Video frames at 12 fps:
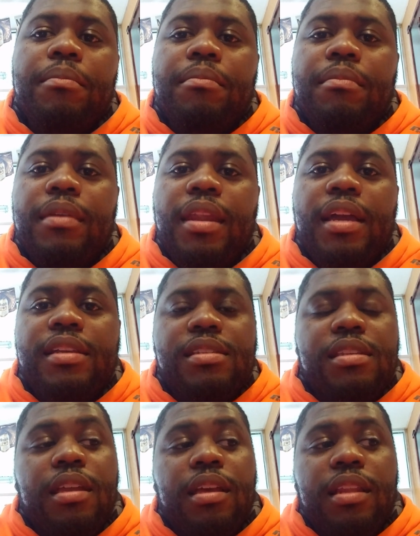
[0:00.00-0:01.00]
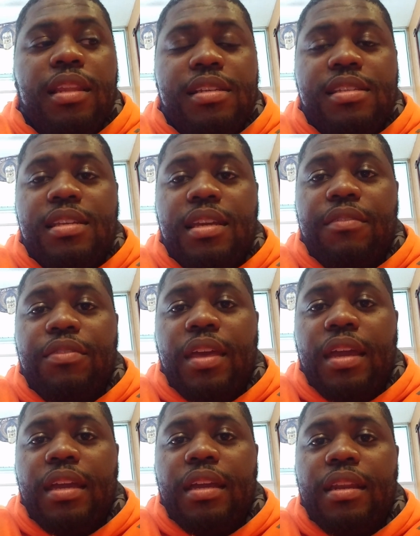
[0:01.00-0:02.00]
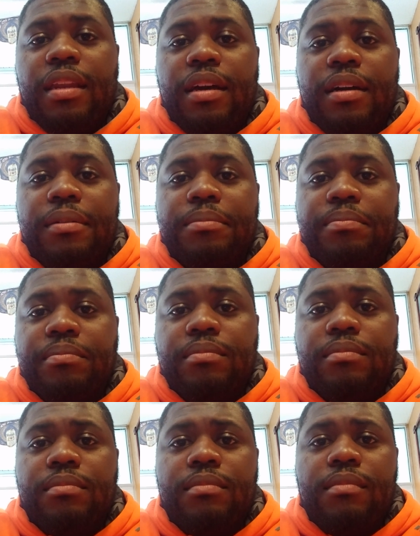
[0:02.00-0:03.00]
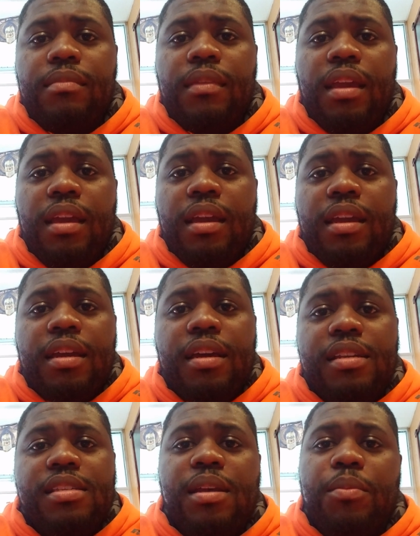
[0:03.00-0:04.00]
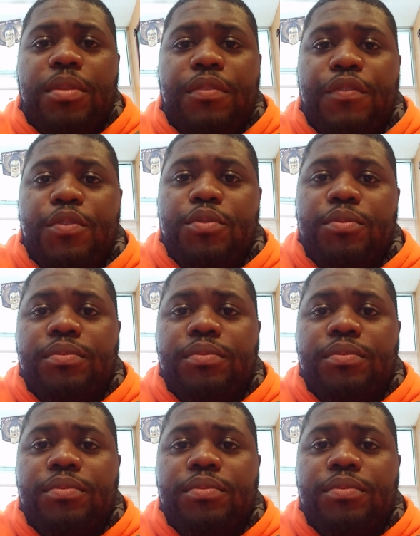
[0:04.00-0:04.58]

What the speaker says: Next, let's see if they can hit us up with the food.